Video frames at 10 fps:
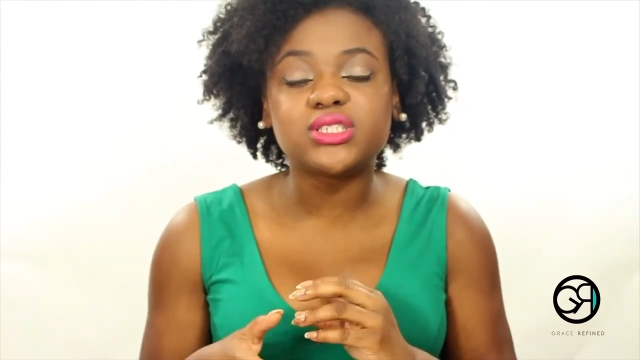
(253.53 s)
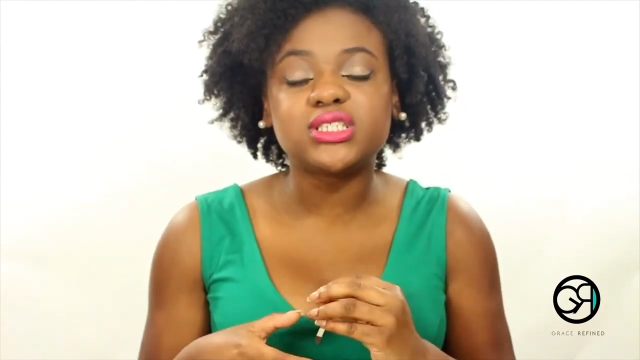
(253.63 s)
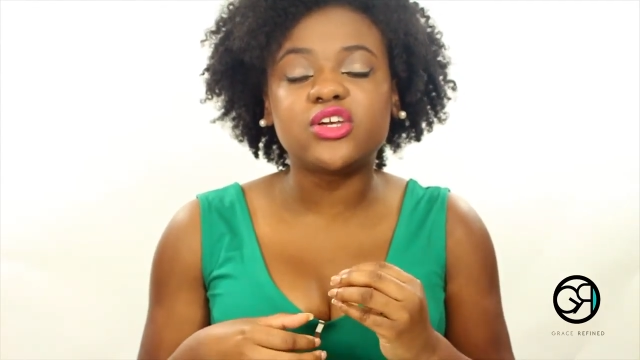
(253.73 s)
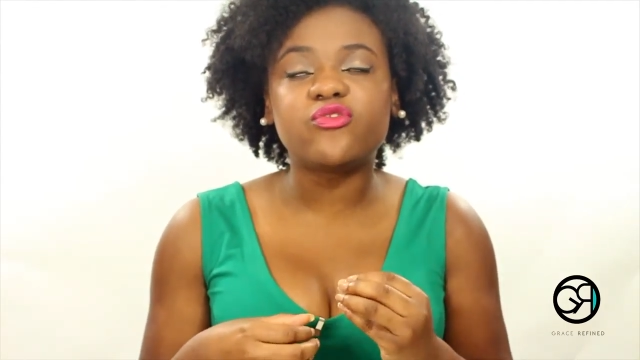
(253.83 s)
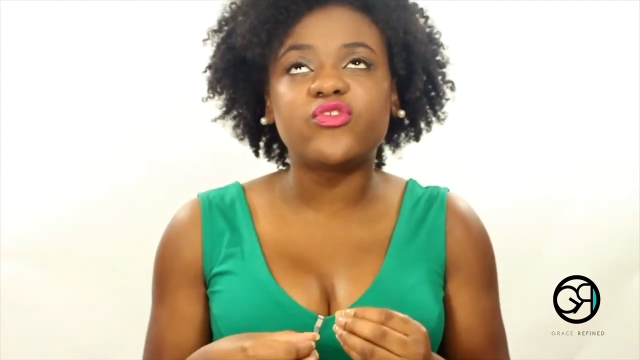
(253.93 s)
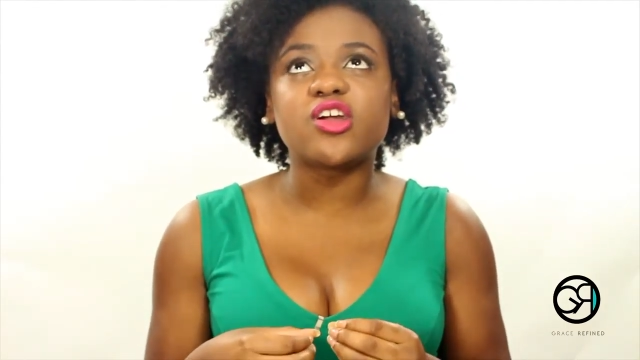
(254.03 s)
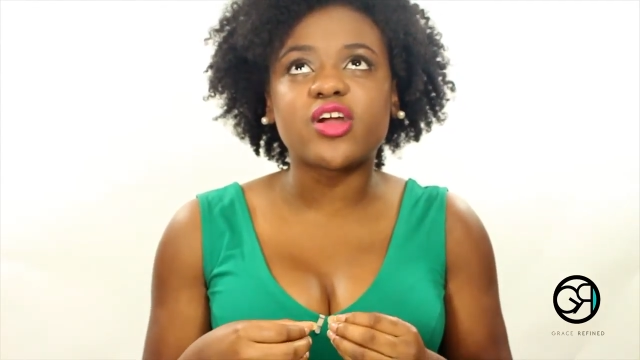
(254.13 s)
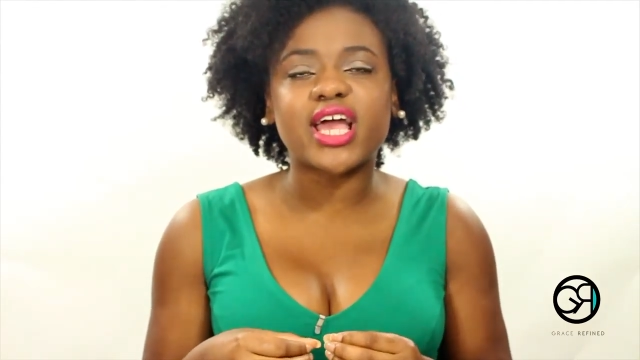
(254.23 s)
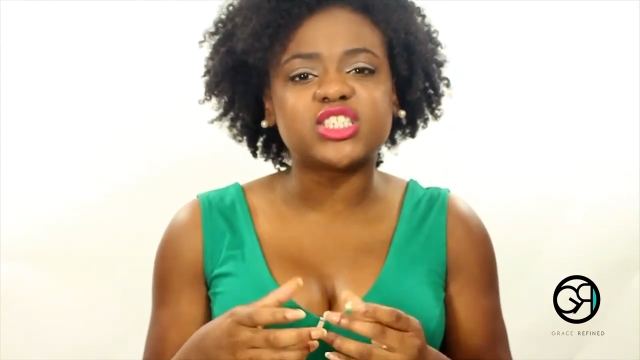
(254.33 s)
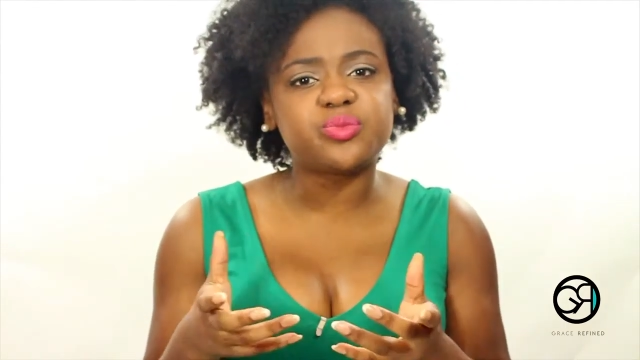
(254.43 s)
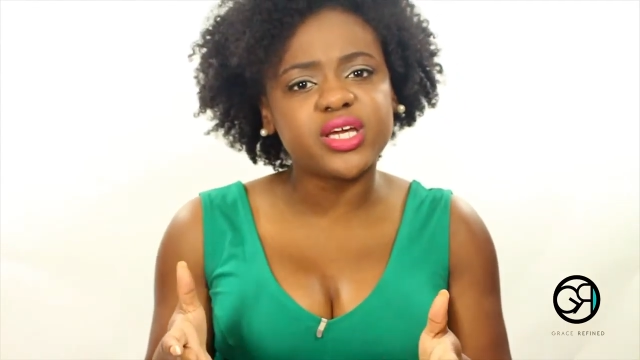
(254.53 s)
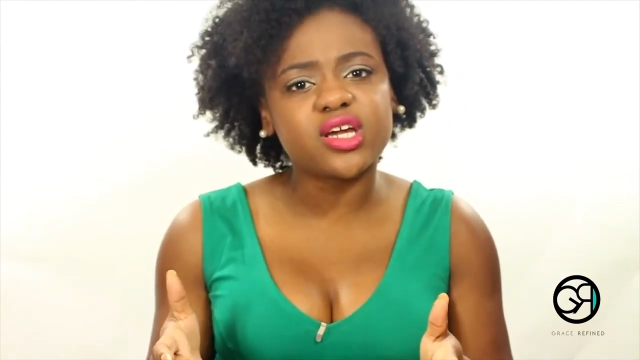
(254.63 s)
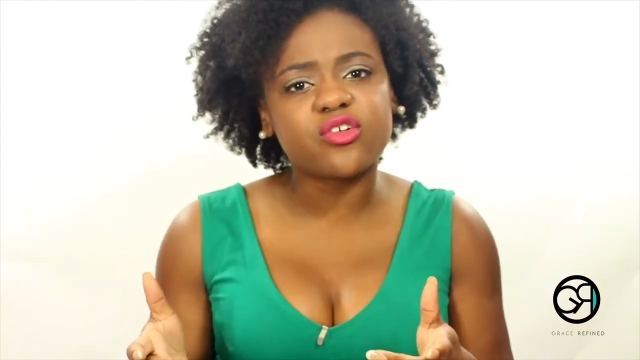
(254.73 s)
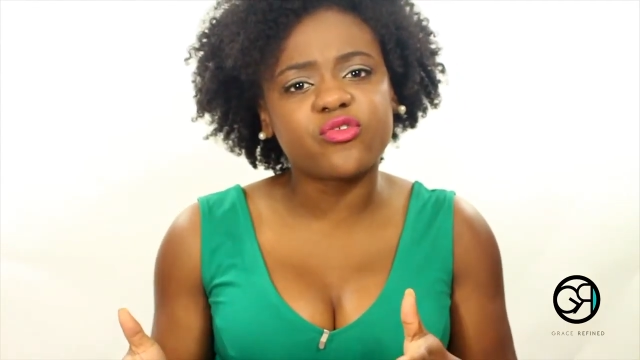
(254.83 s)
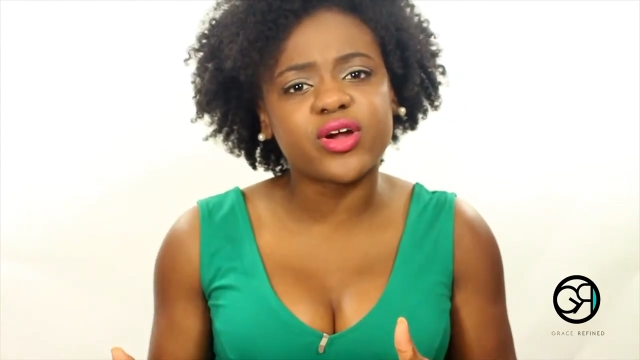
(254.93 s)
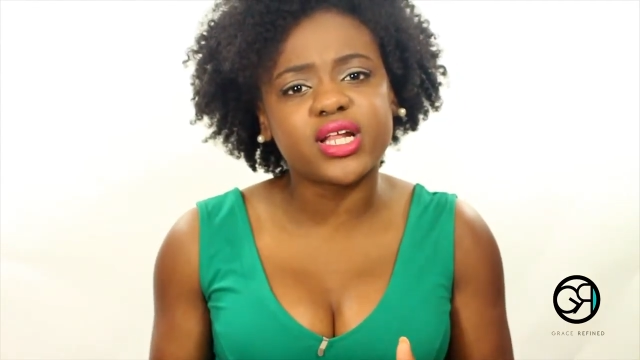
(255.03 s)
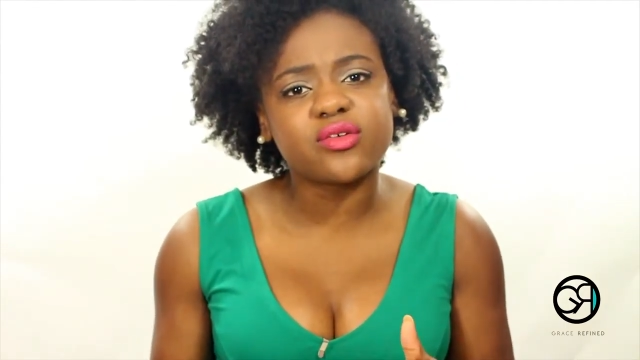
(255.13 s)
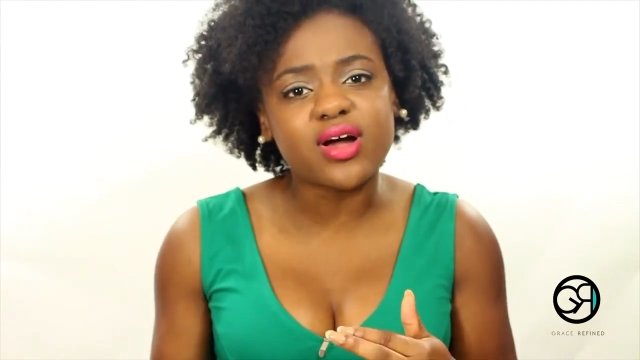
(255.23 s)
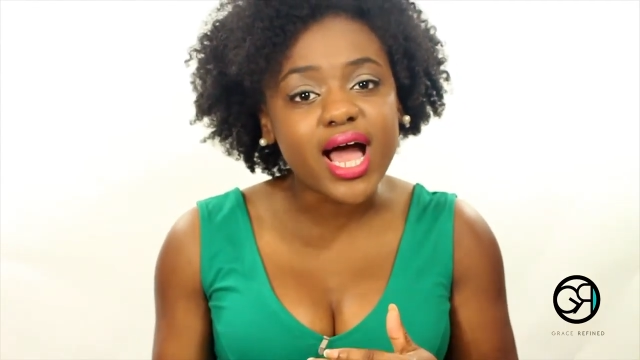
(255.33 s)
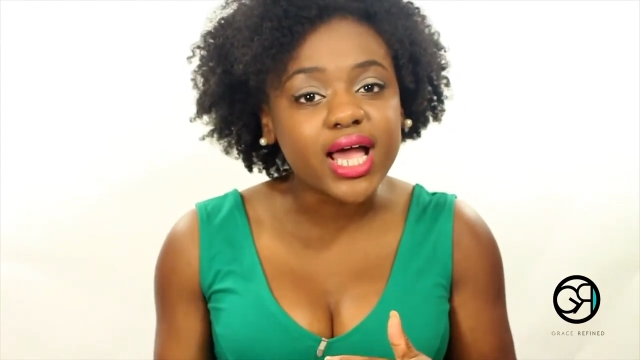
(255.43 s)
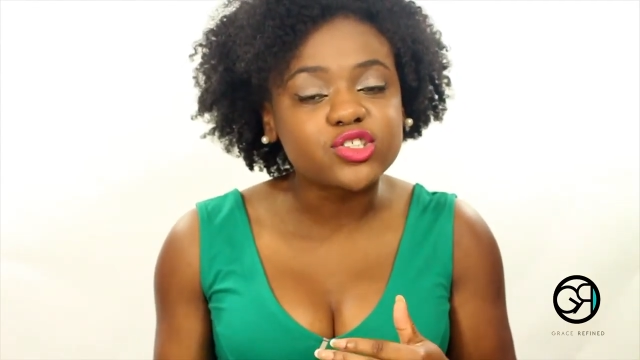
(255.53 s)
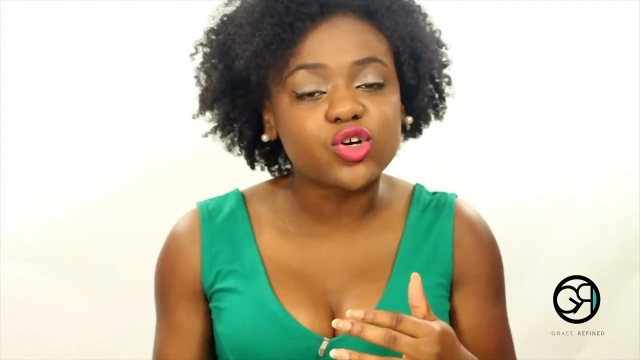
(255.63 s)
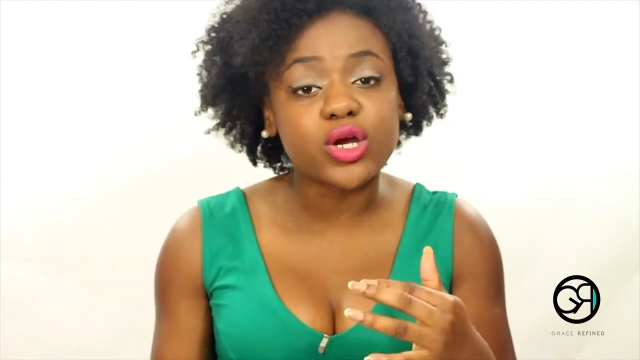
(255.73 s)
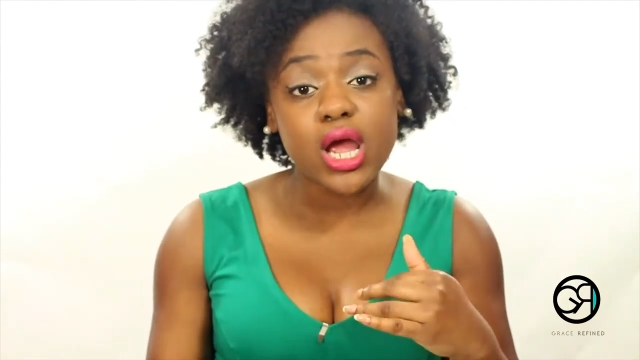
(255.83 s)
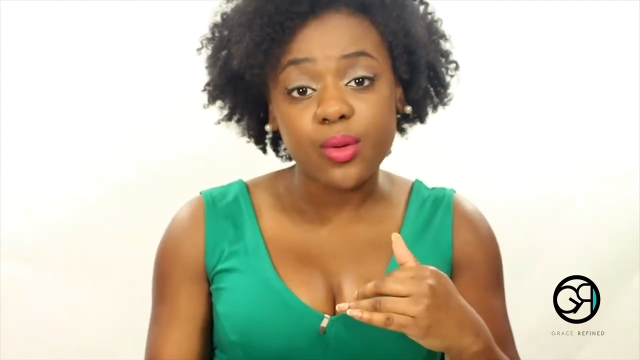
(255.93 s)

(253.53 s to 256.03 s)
We see fear as being afraid of heights or